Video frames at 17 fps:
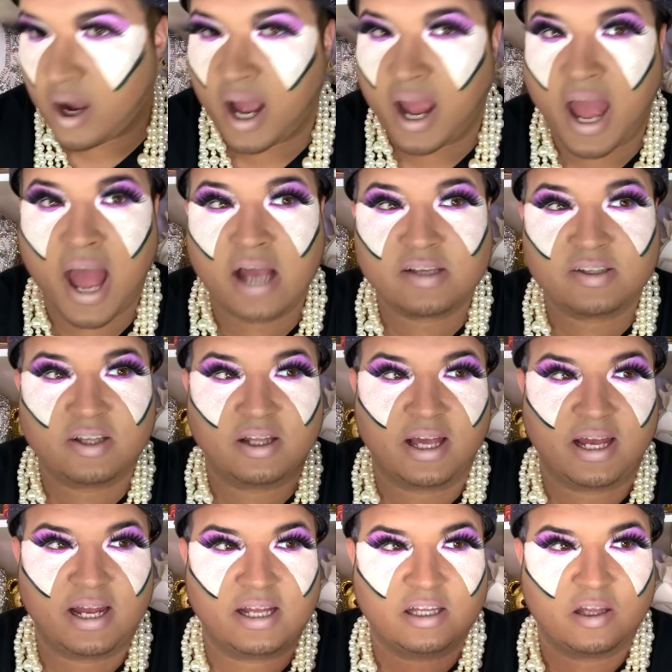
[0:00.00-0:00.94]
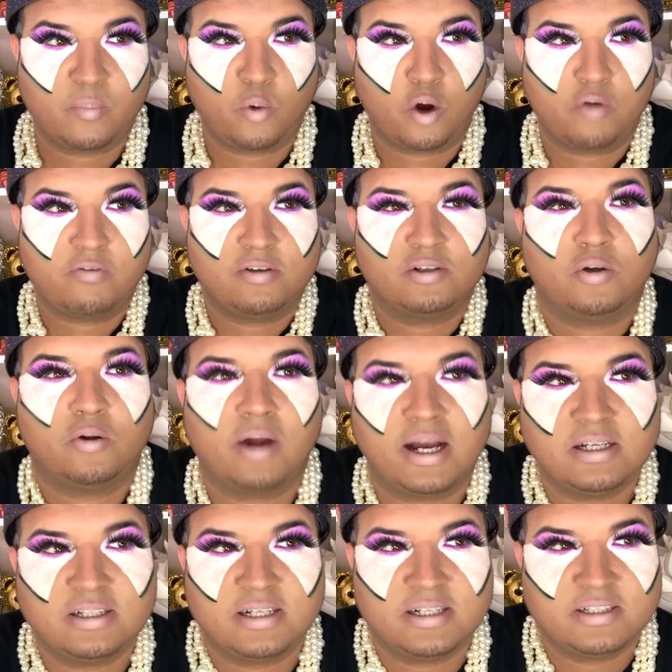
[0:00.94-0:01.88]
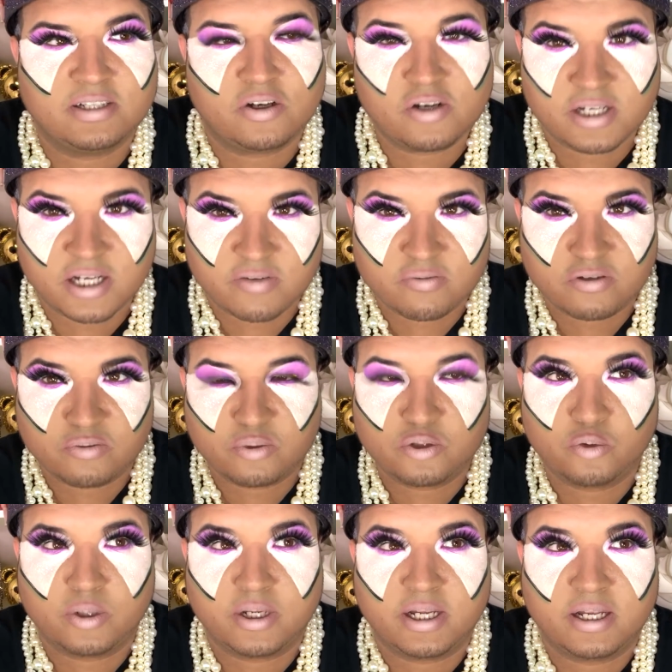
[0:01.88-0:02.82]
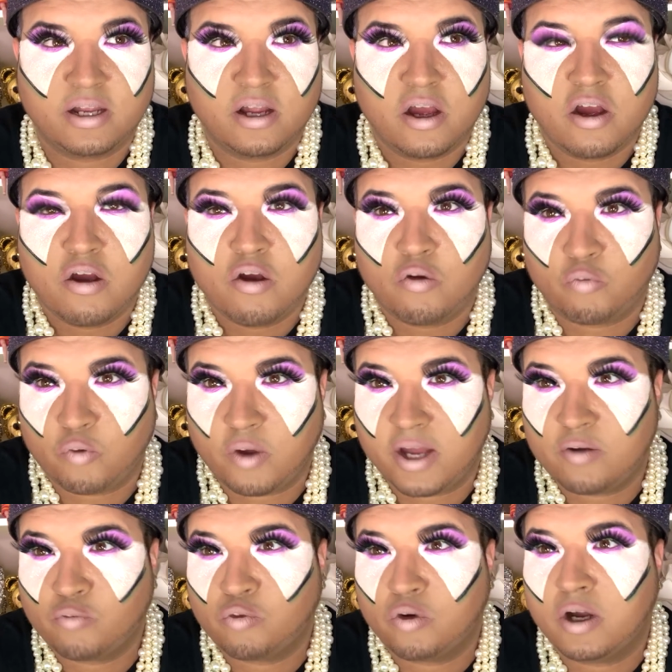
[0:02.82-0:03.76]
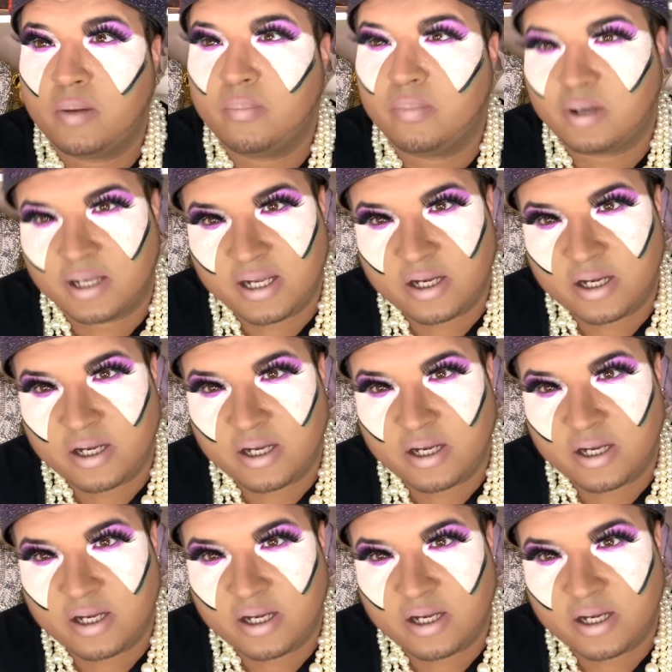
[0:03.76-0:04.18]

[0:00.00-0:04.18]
I asked the lady at the Morphe store, I said, is there a difference between red rum